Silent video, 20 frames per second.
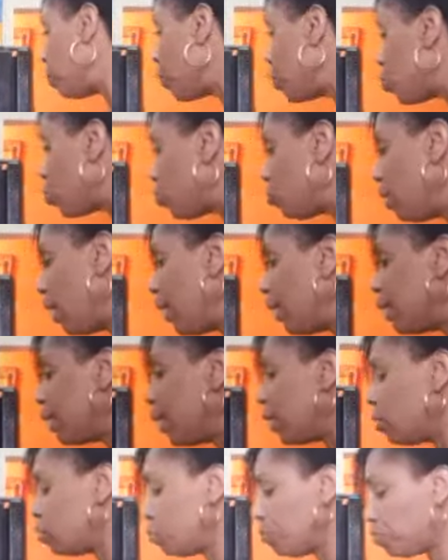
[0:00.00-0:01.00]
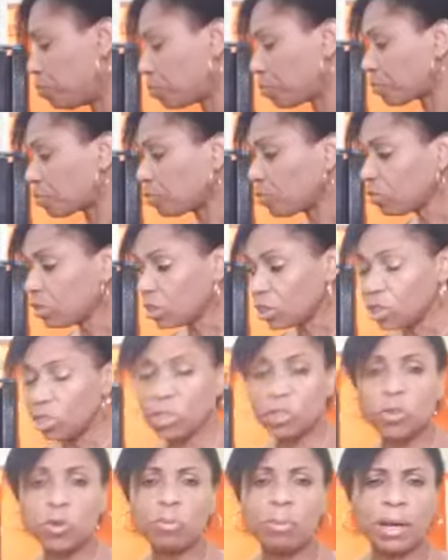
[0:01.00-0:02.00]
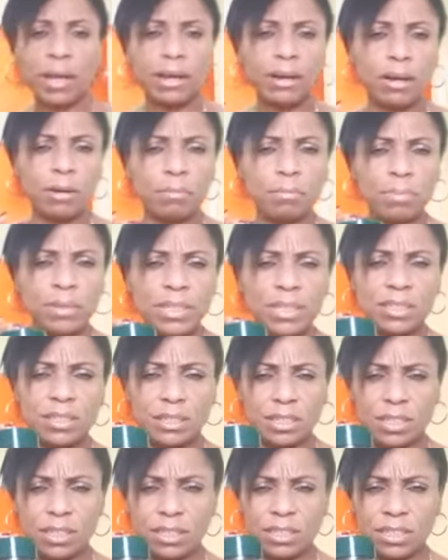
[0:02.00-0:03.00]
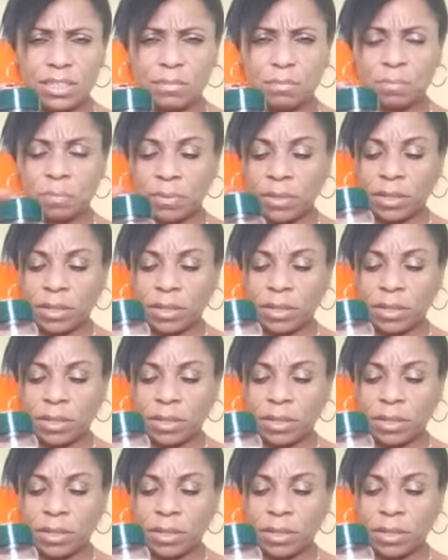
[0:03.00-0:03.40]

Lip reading: So right now, you know, my complete season,